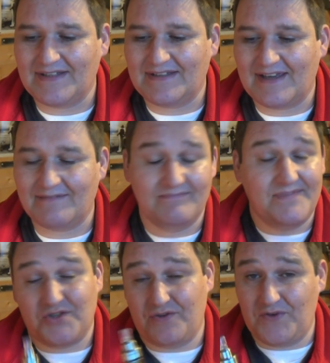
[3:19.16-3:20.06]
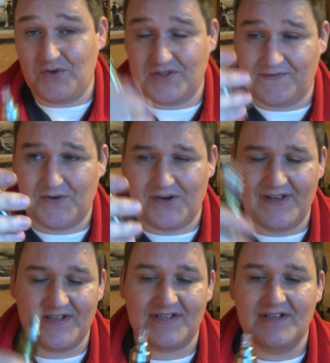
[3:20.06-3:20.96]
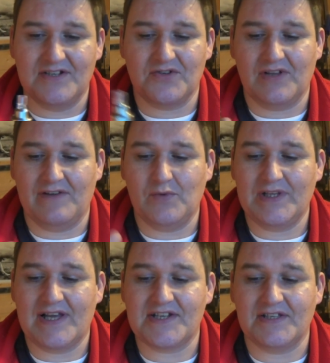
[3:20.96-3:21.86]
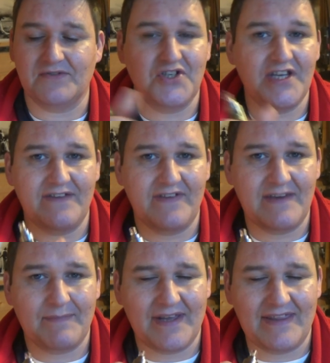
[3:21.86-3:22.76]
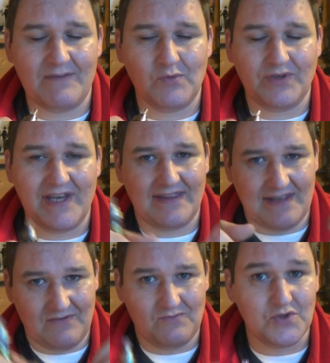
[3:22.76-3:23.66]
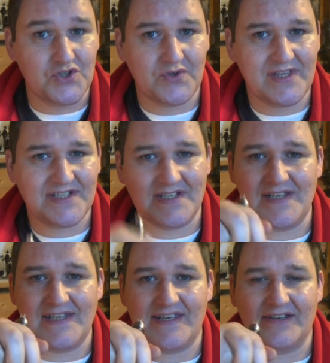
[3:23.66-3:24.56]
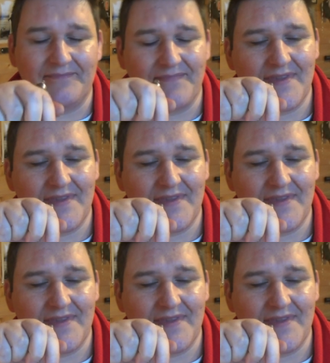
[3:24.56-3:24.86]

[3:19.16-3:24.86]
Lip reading: This review is for this. So I'll have one last little cheeky vape and then we'll get there and we'll show you this in detail.